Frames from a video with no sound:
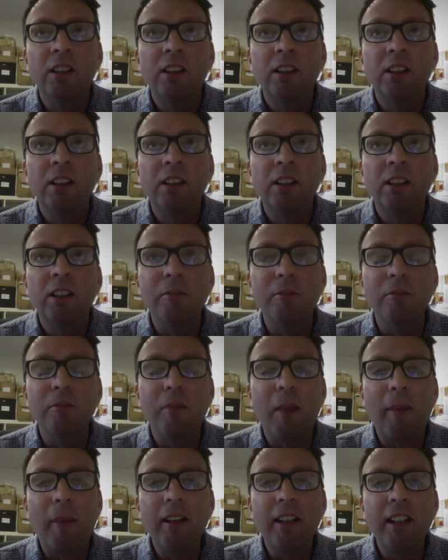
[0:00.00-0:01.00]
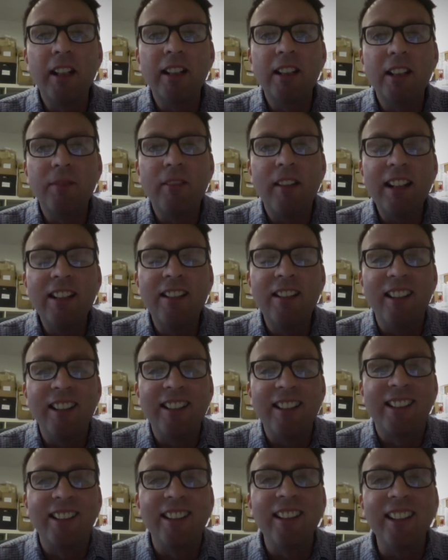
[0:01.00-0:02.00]
Um, it's a very
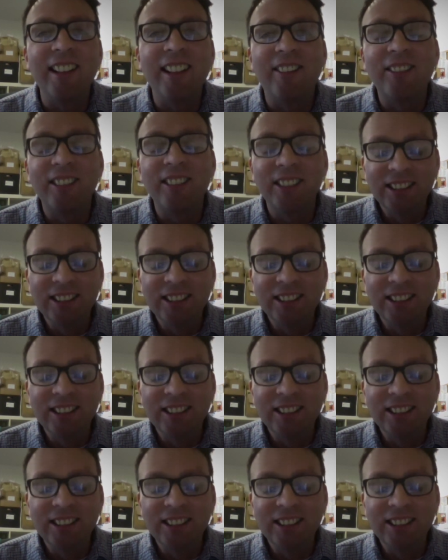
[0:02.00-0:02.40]
nice life.